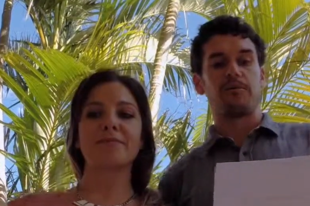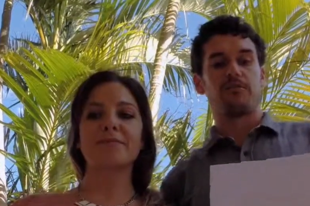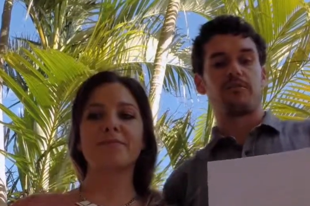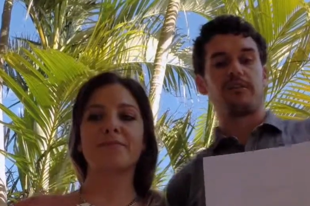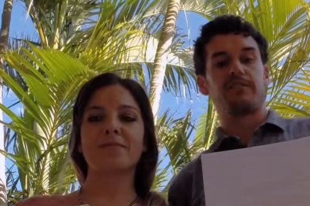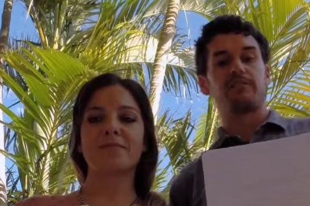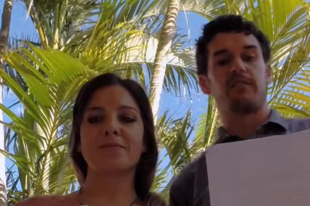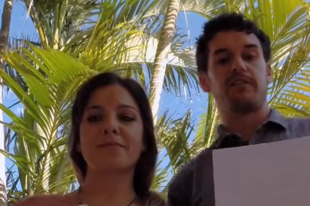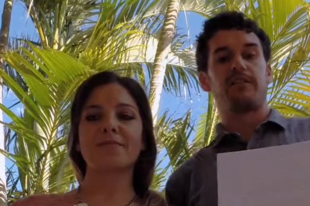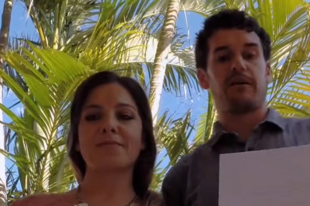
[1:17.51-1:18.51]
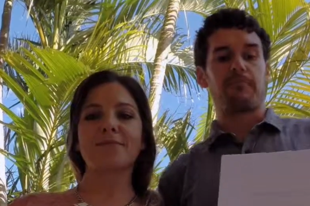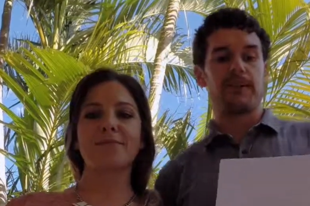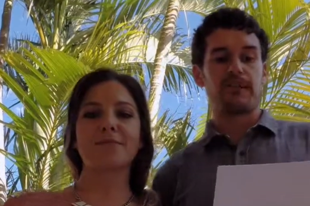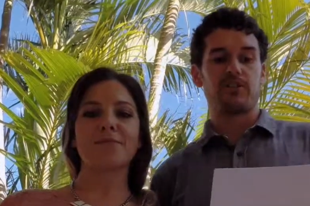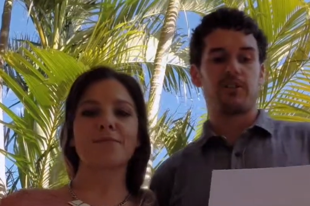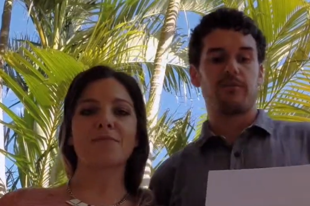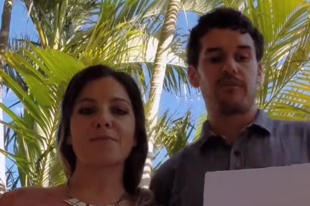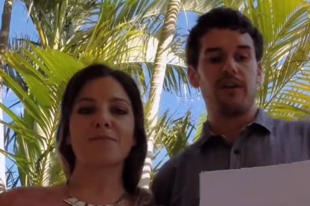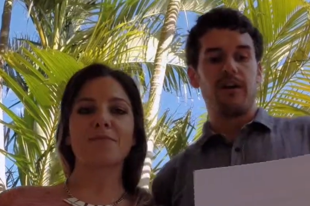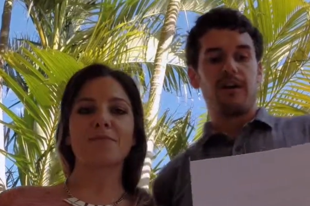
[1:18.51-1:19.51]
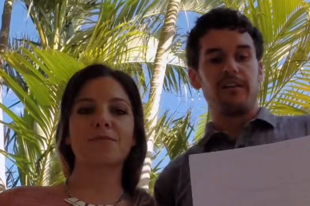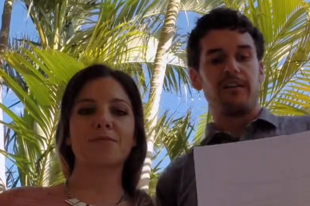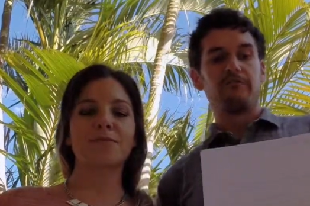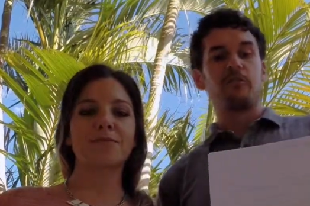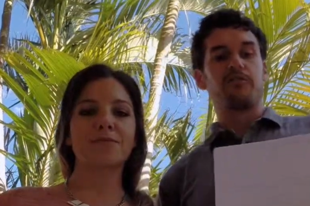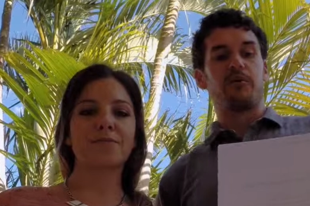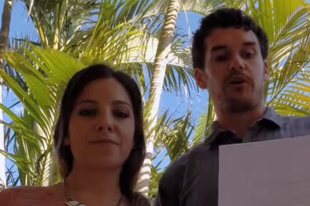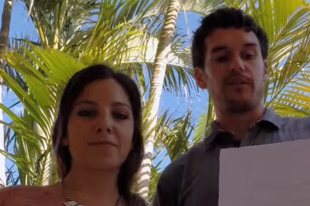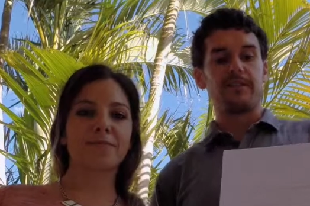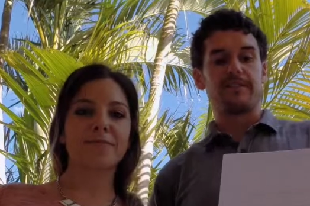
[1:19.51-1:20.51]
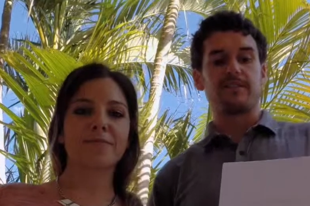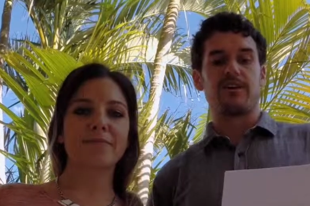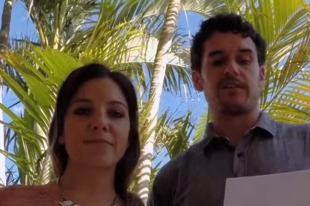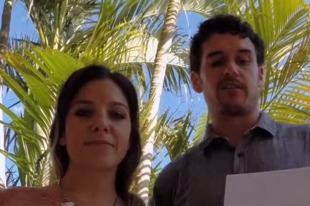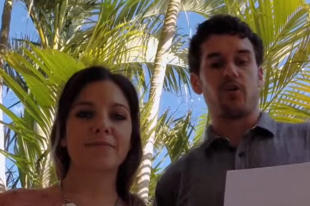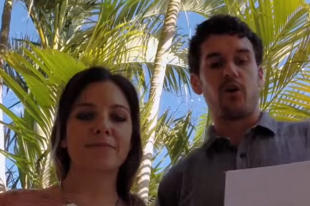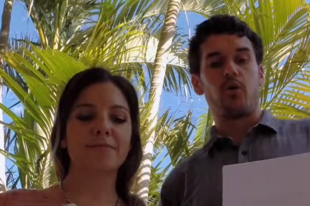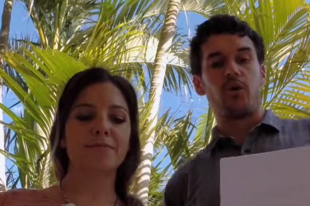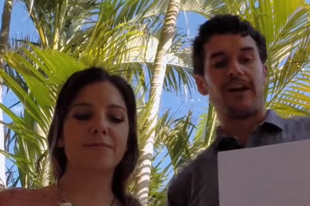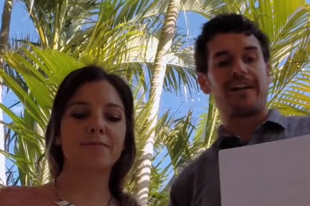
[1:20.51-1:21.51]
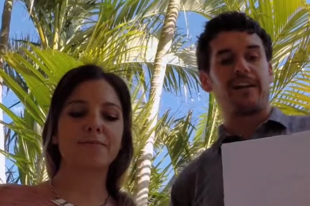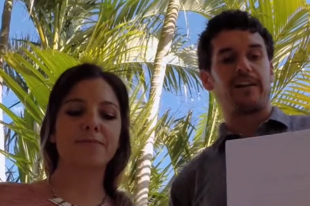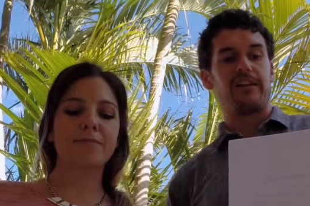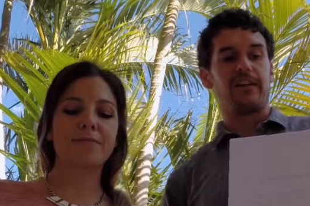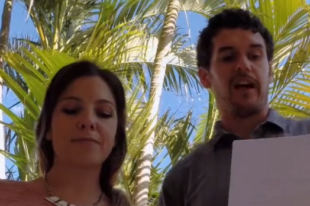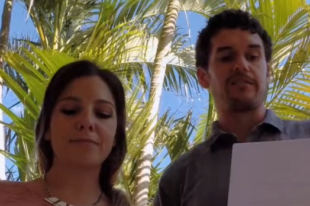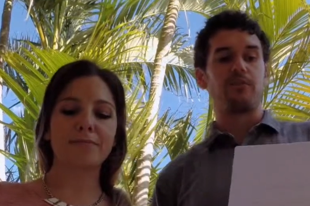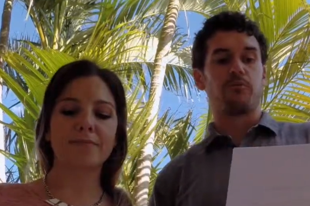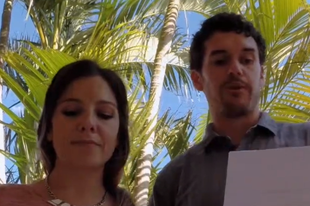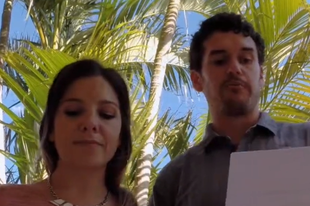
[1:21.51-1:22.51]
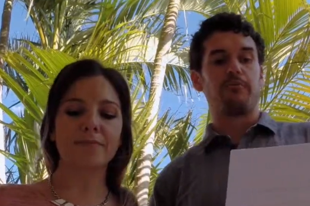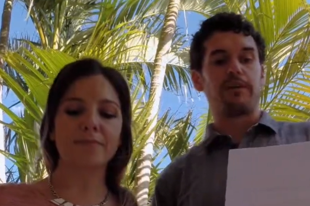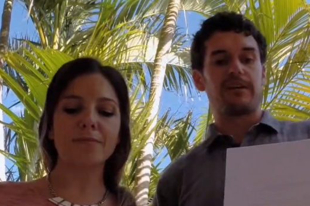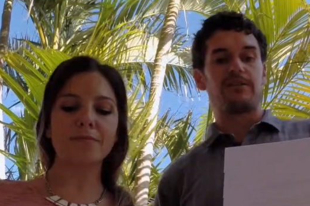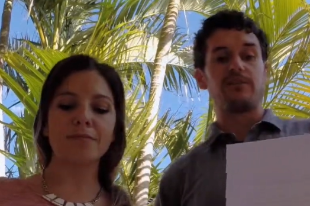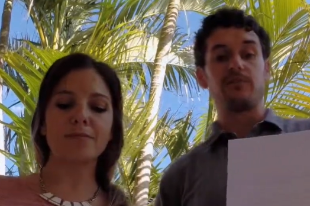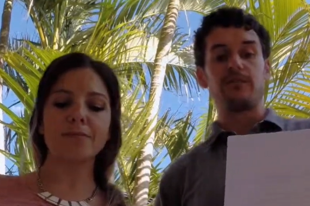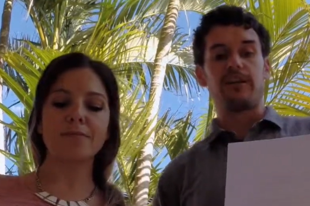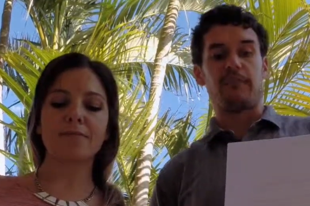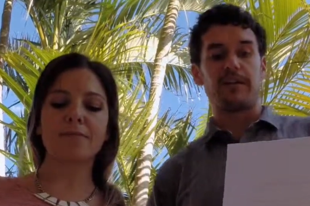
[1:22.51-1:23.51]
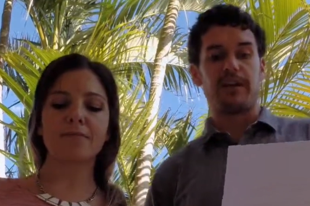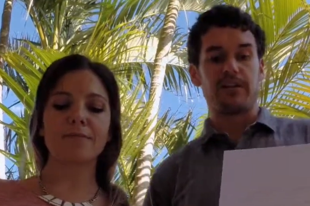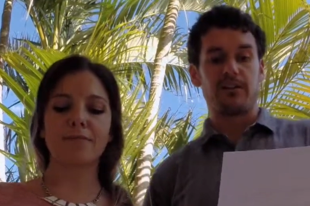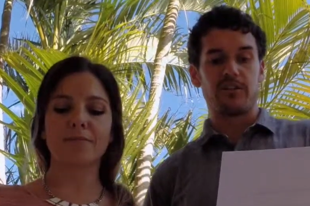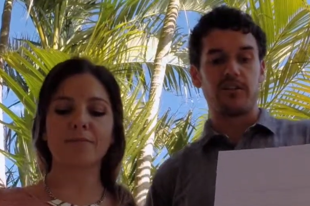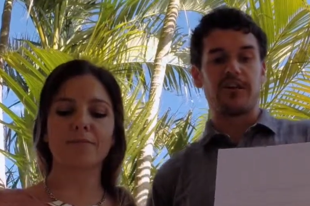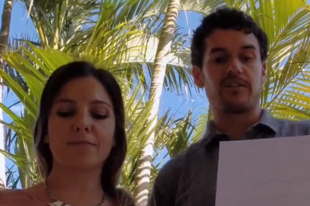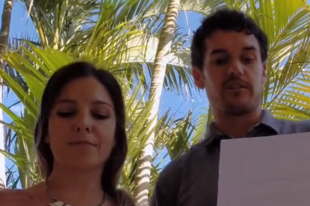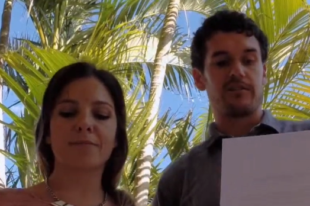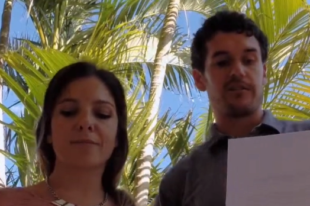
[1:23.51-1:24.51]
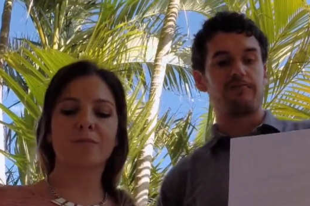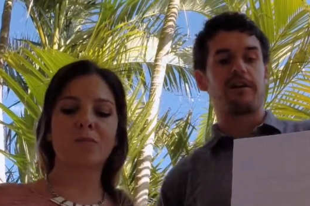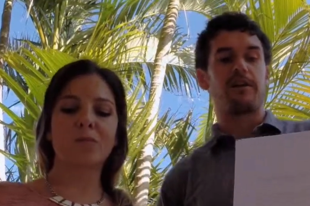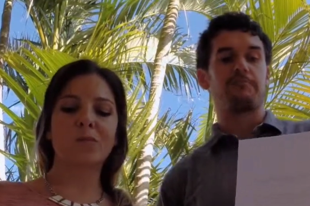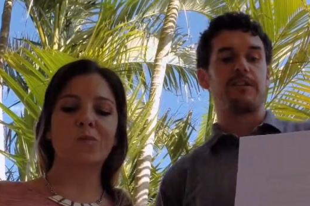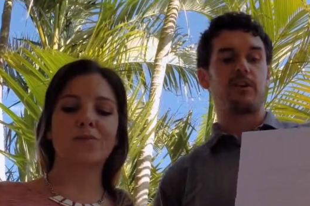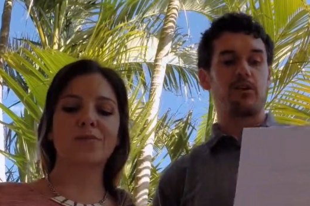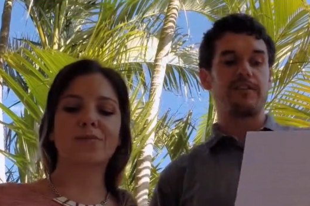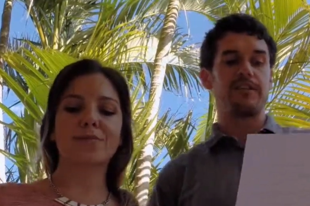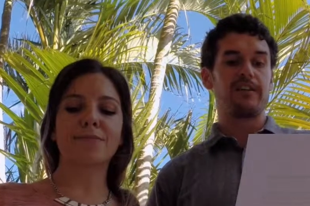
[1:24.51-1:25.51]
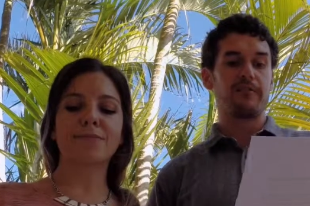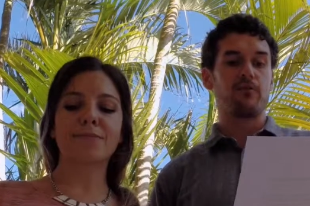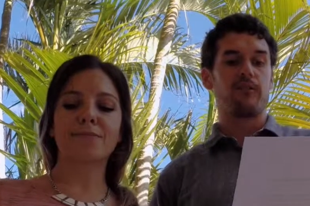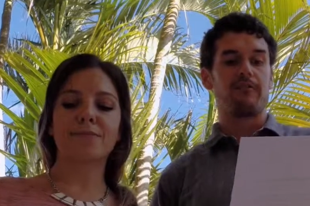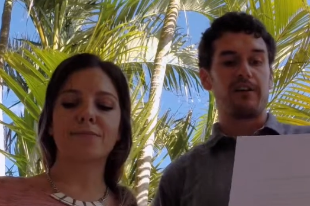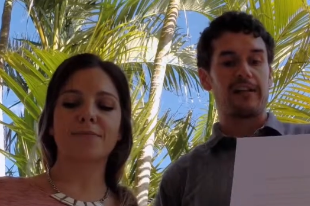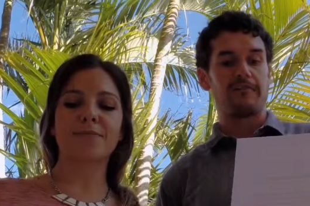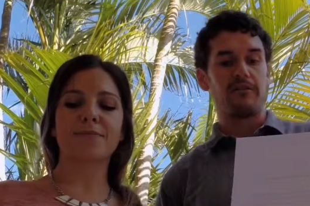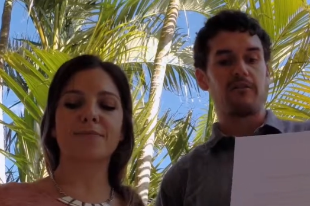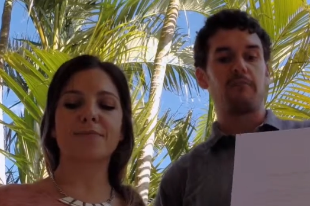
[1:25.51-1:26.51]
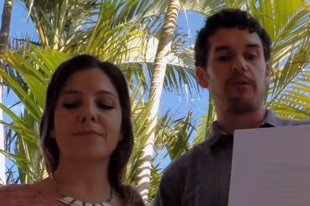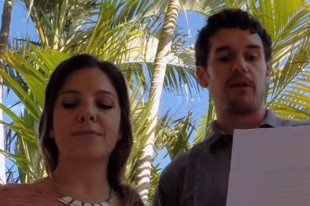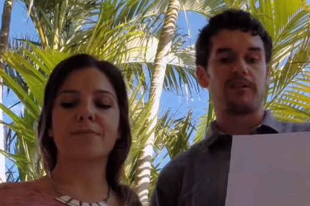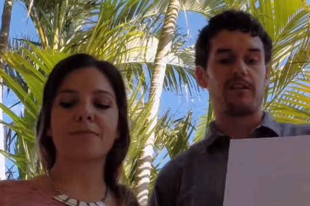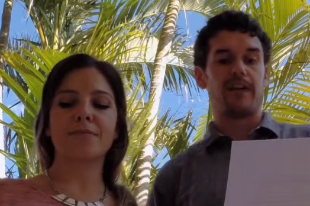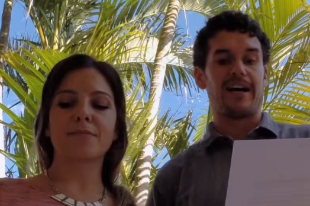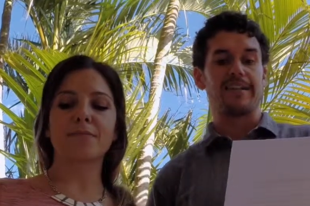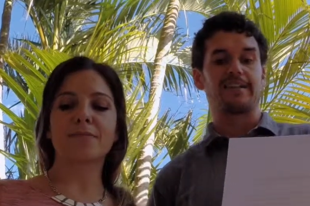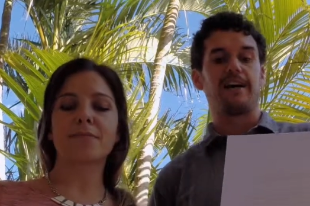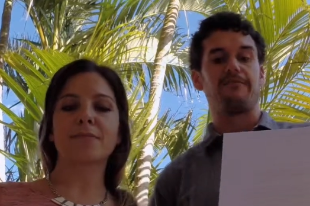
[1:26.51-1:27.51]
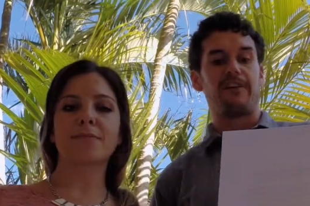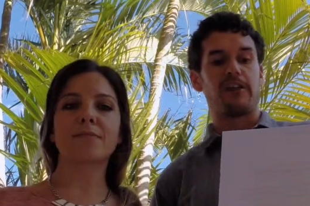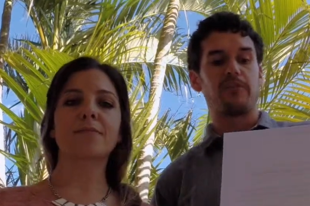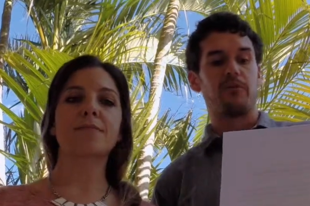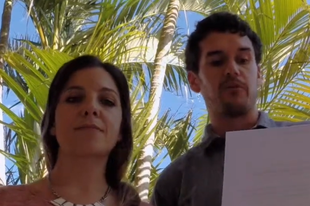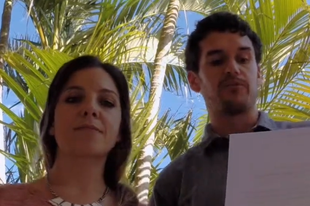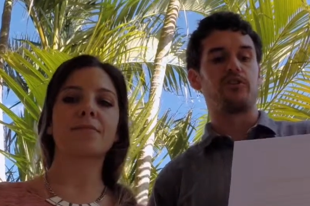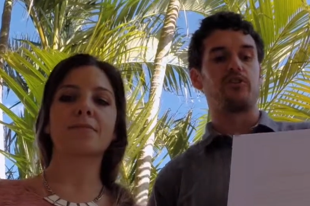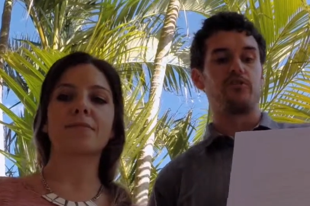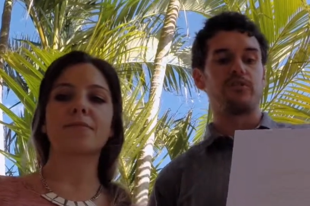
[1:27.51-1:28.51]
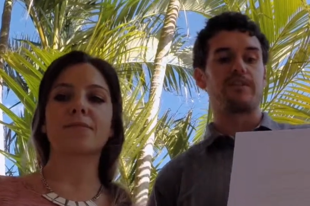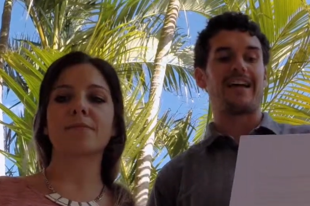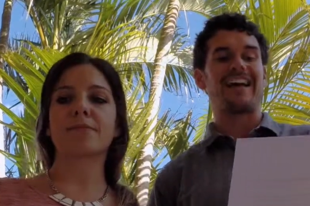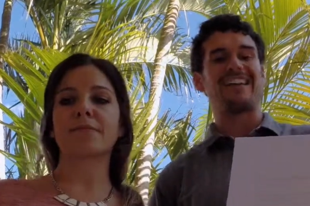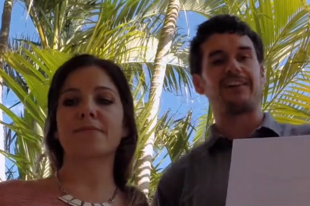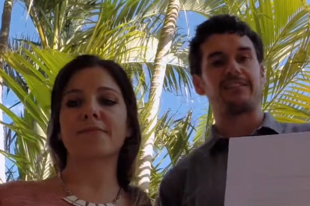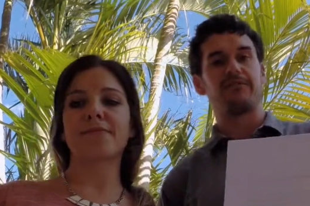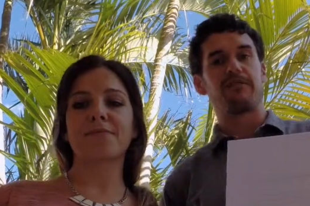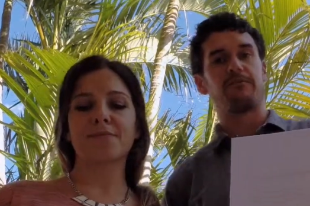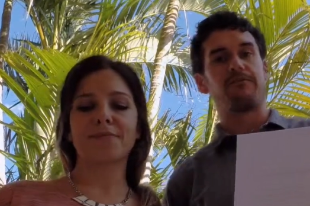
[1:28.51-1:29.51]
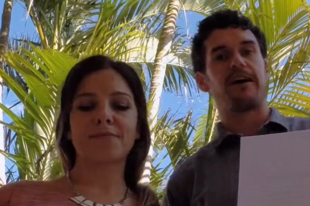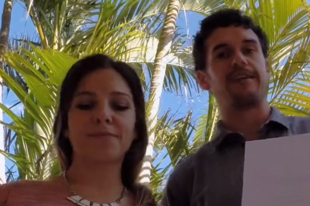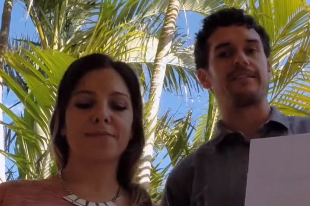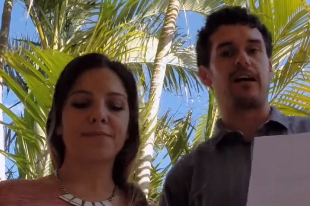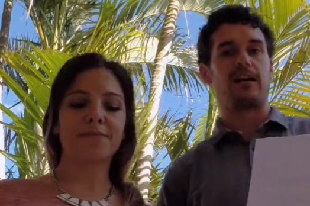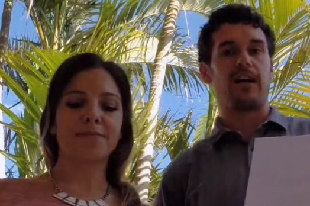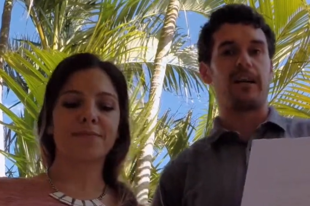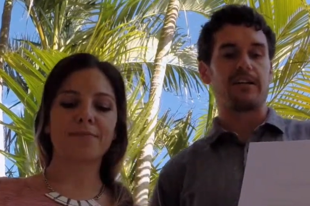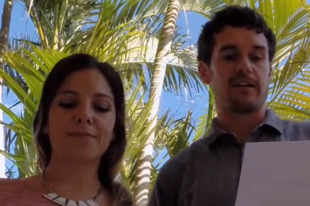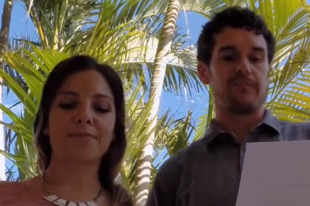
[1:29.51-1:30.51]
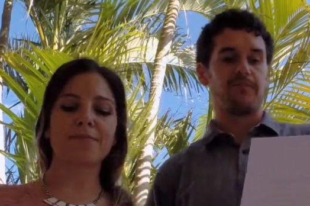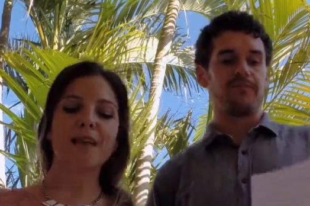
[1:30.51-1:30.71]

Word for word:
Speaker 1: opportunities within the application. Livmore's model is designed to grow organically. As more people begin to use the application, its content becomes increasingly more relevant, personalized, and valuable to users and activity providers alike.